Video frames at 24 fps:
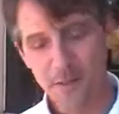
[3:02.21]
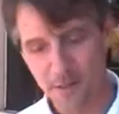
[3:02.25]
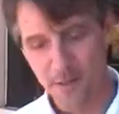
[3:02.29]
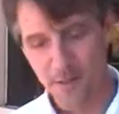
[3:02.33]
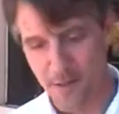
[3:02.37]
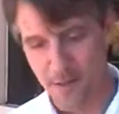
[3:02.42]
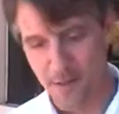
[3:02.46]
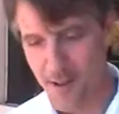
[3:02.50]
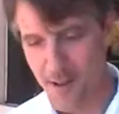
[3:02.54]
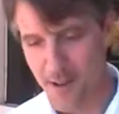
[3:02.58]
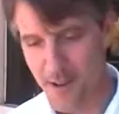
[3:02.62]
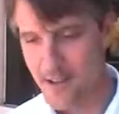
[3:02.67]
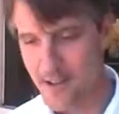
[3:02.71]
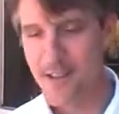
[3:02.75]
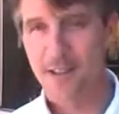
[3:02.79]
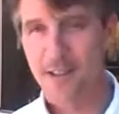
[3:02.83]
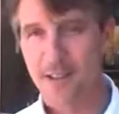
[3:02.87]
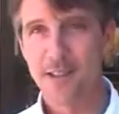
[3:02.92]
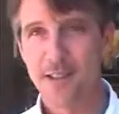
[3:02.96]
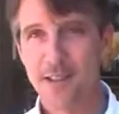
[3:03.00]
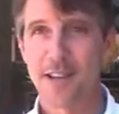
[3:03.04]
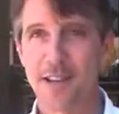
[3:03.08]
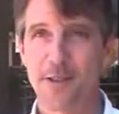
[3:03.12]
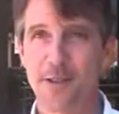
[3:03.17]
in a
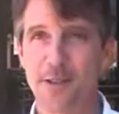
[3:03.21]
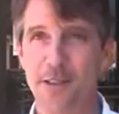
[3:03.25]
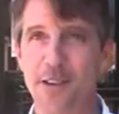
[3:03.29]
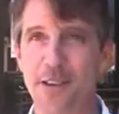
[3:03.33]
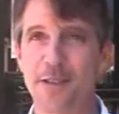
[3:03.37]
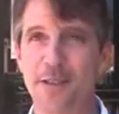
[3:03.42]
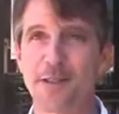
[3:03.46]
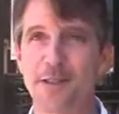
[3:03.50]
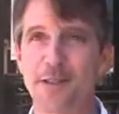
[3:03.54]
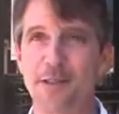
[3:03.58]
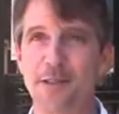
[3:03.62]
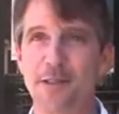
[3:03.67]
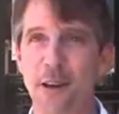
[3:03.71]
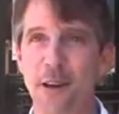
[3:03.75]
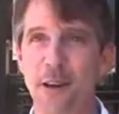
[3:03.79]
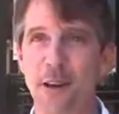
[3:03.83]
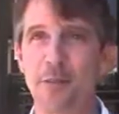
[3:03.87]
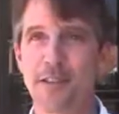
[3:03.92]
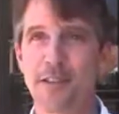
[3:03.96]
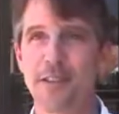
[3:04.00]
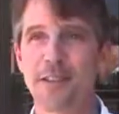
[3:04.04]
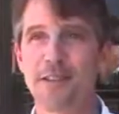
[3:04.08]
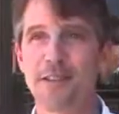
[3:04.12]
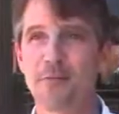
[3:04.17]
sense, yes. I
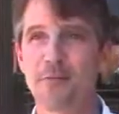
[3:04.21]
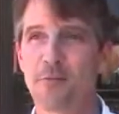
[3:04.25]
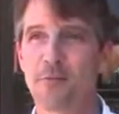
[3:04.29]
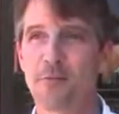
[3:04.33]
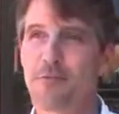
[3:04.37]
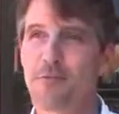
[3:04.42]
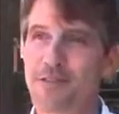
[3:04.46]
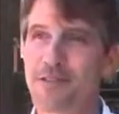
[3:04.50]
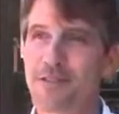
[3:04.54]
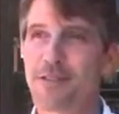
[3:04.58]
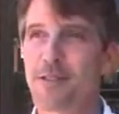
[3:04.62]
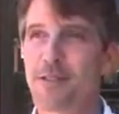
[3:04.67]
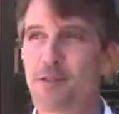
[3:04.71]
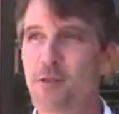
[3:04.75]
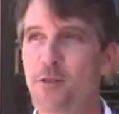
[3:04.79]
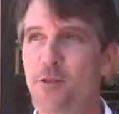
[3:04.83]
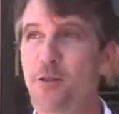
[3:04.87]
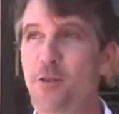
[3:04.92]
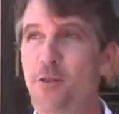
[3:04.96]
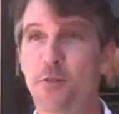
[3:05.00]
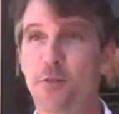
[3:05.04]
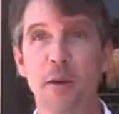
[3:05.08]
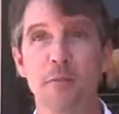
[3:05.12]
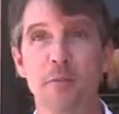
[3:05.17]
mean, the
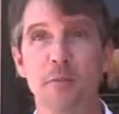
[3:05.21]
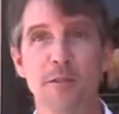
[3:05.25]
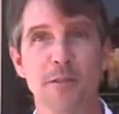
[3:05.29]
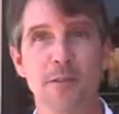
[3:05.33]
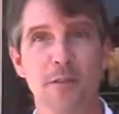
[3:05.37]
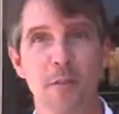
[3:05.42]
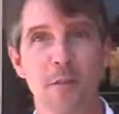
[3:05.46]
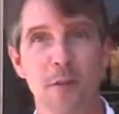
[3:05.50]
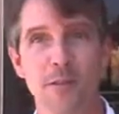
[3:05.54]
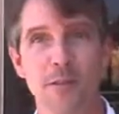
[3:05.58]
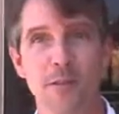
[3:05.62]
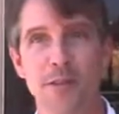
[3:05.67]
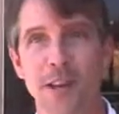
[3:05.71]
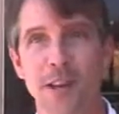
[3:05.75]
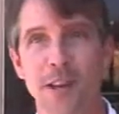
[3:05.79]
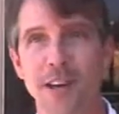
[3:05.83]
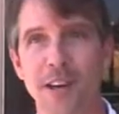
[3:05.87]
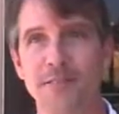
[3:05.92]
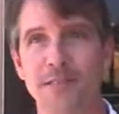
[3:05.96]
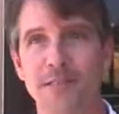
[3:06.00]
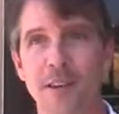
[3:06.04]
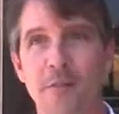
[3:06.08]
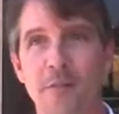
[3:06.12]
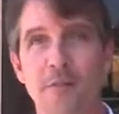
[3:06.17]
newspapers have always had
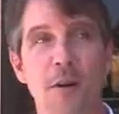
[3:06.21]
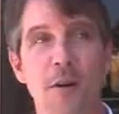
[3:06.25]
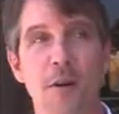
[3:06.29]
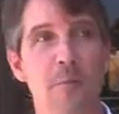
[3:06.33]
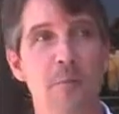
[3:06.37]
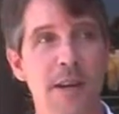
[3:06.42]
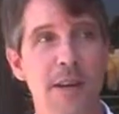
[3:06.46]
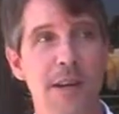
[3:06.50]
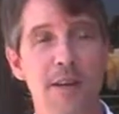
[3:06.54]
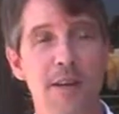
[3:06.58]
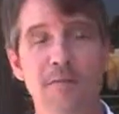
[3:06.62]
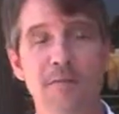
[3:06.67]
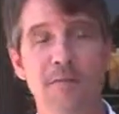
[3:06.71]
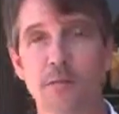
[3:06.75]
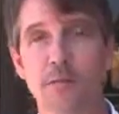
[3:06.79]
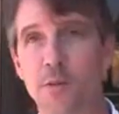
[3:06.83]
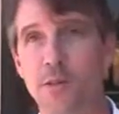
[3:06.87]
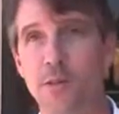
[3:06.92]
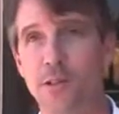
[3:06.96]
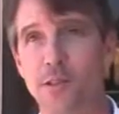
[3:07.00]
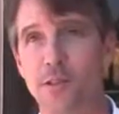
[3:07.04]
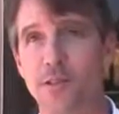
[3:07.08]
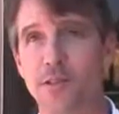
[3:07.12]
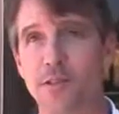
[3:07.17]
a big
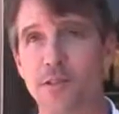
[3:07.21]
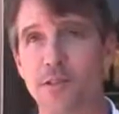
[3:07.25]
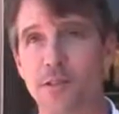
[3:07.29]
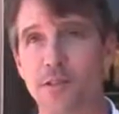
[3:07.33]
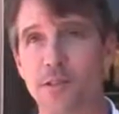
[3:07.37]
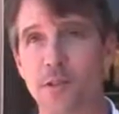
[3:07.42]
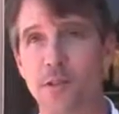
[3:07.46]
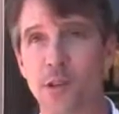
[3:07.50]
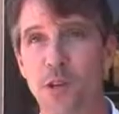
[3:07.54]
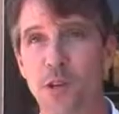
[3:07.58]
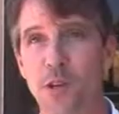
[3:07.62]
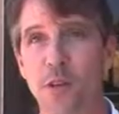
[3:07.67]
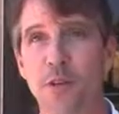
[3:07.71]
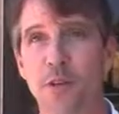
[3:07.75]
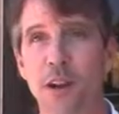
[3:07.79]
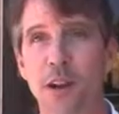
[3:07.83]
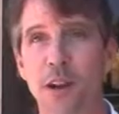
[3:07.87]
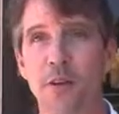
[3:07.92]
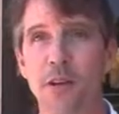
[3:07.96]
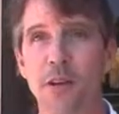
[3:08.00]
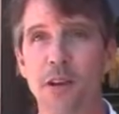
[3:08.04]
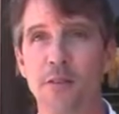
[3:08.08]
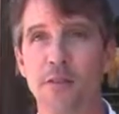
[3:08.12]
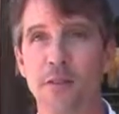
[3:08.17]
influence in the Tombstone
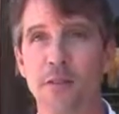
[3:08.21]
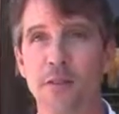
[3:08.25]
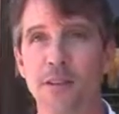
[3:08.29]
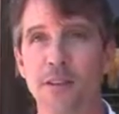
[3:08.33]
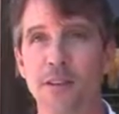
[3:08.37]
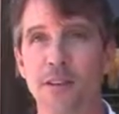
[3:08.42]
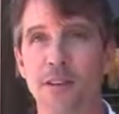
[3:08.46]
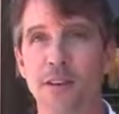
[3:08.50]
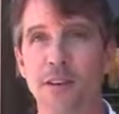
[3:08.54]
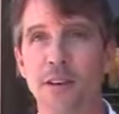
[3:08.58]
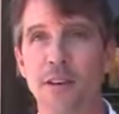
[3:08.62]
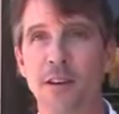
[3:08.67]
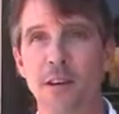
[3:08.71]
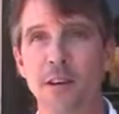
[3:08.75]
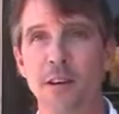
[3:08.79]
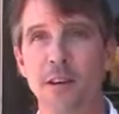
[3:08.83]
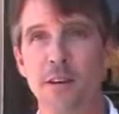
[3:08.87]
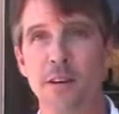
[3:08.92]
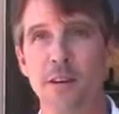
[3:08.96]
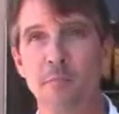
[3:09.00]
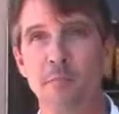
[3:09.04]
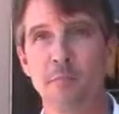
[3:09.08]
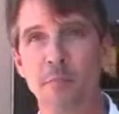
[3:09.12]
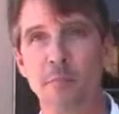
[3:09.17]
area with
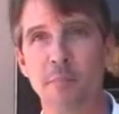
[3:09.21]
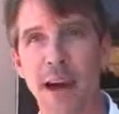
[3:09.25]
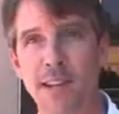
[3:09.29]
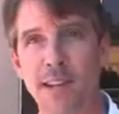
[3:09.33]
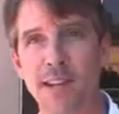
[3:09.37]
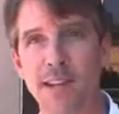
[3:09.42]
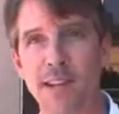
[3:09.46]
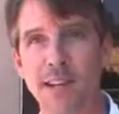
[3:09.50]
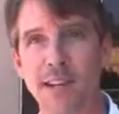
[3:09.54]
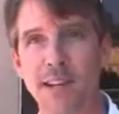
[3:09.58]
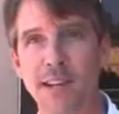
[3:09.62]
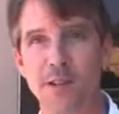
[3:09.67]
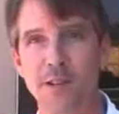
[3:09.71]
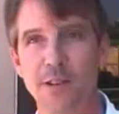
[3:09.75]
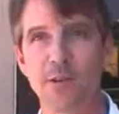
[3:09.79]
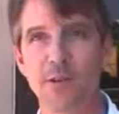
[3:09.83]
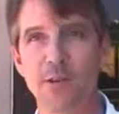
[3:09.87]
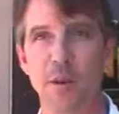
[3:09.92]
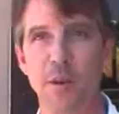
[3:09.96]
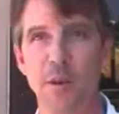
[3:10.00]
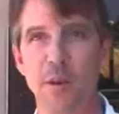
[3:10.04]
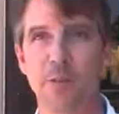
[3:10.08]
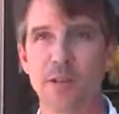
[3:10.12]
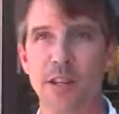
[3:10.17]
battling
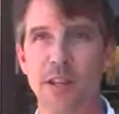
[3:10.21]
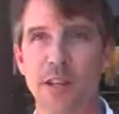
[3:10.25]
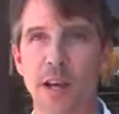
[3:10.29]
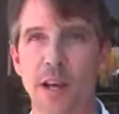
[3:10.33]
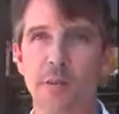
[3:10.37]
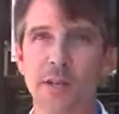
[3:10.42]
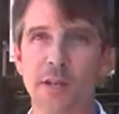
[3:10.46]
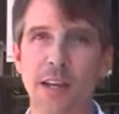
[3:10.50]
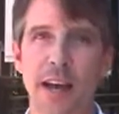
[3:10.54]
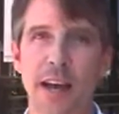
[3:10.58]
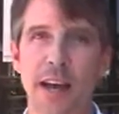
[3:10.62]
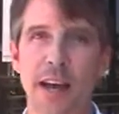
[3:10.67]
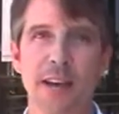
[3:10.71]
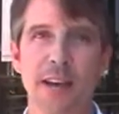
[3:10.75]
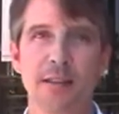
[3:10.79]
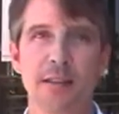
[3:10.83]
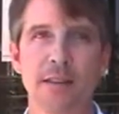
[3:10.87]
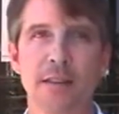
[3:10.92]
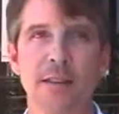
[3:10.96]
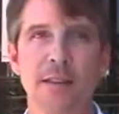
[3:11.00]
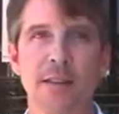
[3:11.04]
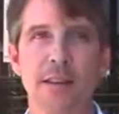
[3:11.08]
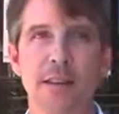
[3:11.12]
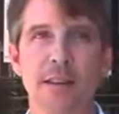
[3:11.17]
newspapers. The Epitaph
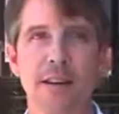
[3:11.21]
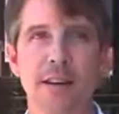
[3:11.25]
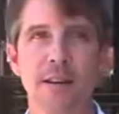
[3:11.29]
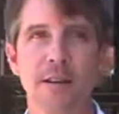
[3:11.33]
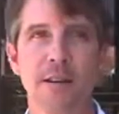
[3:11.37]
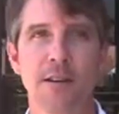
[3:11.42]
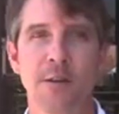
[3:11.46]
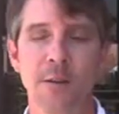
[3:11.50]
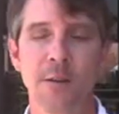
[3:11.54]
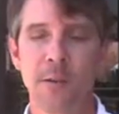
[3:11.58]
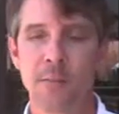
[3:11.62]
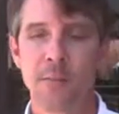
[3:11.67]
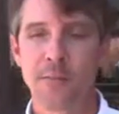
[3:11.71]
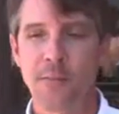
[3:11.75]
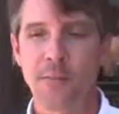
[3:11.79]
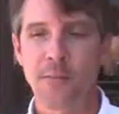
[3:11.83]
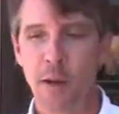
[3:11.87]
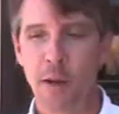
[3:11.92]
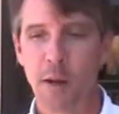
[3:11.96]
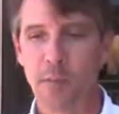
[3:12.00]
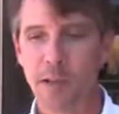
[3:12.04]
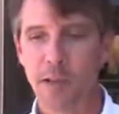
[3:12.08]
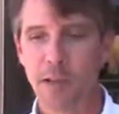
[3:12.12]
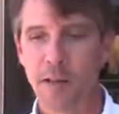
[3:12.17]
and
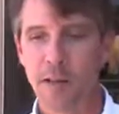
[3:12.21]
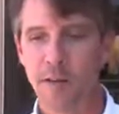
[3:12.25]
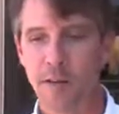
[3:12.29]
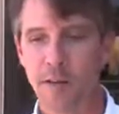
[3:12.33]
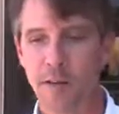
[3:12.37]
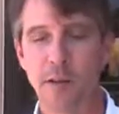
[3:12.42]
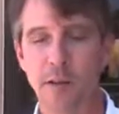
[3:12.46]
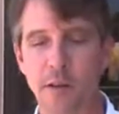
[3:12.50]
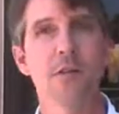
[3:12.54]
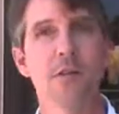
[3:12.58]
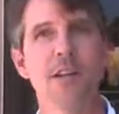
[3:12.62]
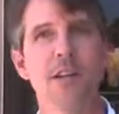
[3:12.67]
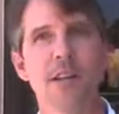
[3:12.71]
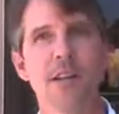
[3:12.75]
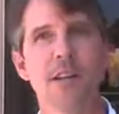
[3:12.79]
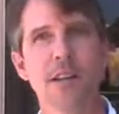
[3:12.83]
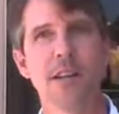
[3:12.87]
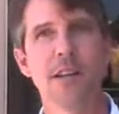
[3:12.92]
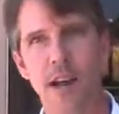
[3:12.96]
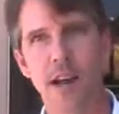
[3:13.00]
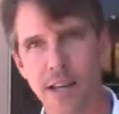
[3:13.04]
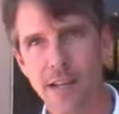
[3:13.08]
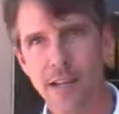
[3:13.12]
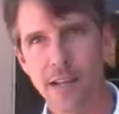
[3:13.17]
I believe it was the
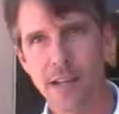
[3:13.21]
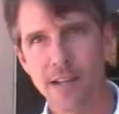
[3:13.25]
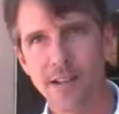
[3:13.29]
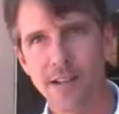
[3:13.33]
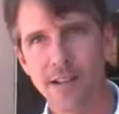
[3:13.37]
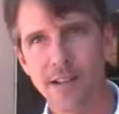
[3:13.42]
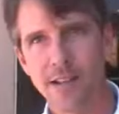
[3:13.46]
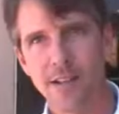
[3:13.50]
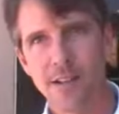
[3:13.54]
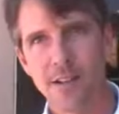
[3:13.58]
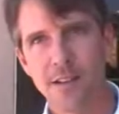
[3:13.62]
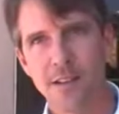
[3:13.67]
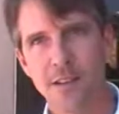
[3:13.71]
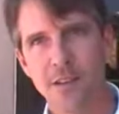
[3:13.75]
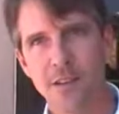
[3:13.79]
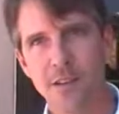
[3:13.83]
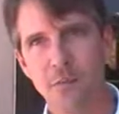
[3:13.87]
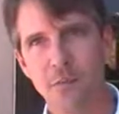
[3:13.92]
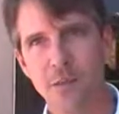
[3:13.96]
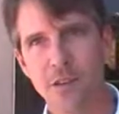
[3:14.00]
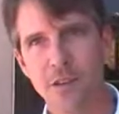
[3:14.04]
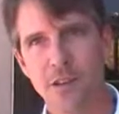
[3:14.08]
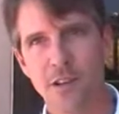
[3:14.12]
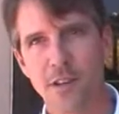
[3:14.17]
Nugget
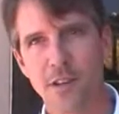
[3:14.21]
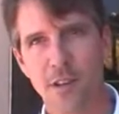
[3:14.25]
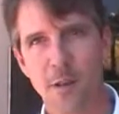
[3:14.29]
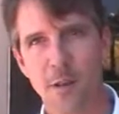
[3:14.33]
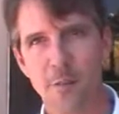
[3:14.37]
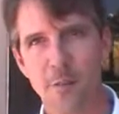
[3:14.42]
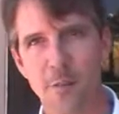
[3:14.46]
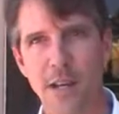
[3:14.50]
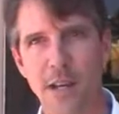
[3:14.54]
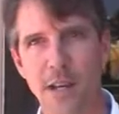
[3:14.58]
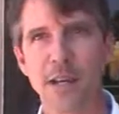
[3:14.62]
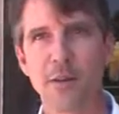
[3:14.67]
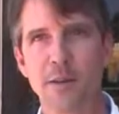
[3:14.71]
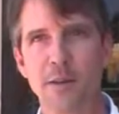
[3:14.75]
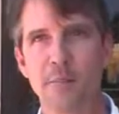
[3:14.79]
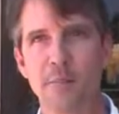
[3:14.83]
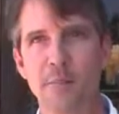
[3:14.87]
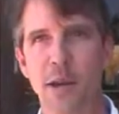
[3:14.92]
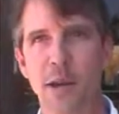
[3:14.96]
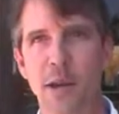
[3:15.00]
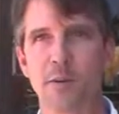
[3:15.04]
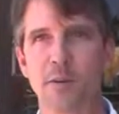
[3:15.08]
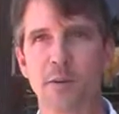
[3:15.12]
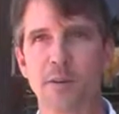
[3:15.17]
was the competing
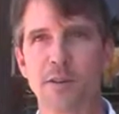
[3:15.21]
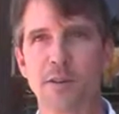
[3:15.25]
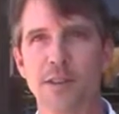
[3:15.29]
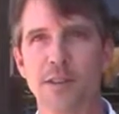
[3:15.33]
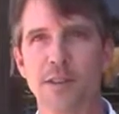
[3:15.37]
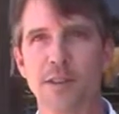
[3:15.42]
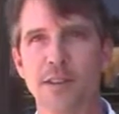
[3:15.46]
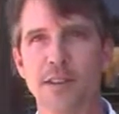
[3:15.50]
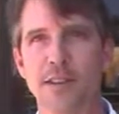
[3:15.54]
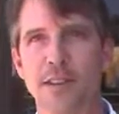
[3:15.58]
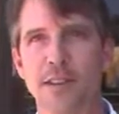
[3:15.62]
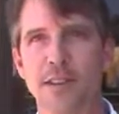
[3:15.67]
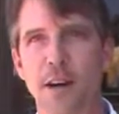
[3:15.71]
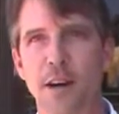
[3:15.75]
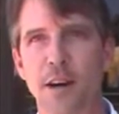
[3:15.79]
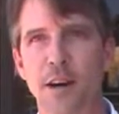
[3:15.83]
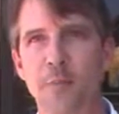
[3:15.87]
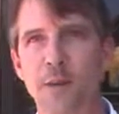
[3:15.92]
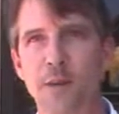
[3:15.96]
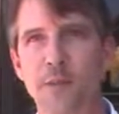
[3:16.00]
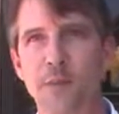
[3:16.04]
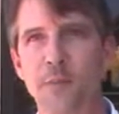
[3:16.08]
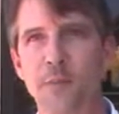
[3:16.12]
paper at that time.